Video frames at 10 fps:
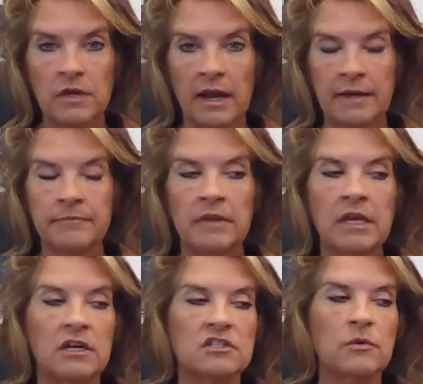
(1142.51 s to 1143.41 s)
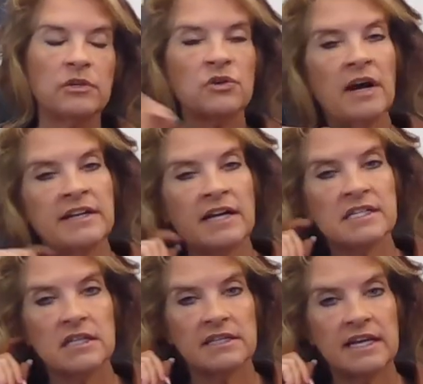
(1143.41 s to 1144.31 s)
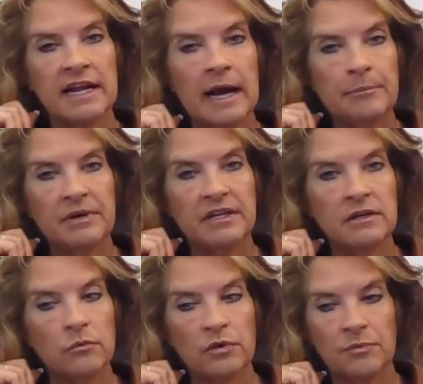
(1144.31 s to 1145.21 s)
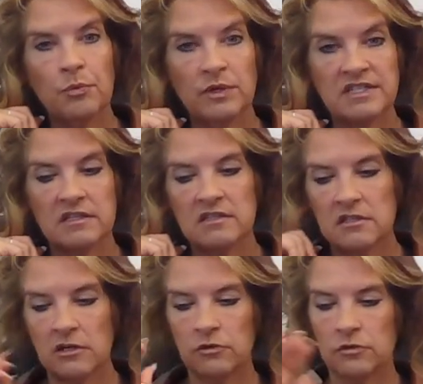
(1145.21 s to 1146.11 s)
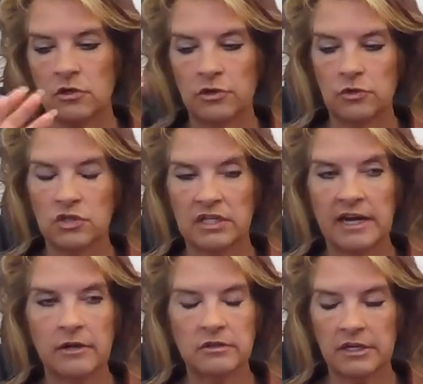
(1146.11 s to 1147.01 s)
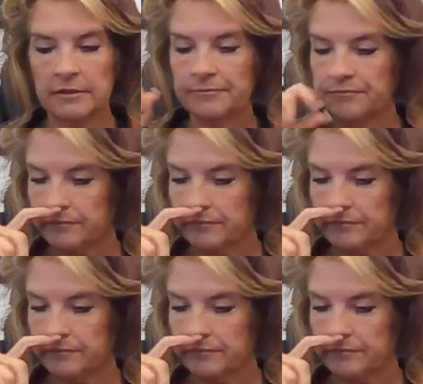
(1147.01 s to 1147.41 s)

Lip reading: Okay, so we try not to let that happen with prisons. They're usually out there.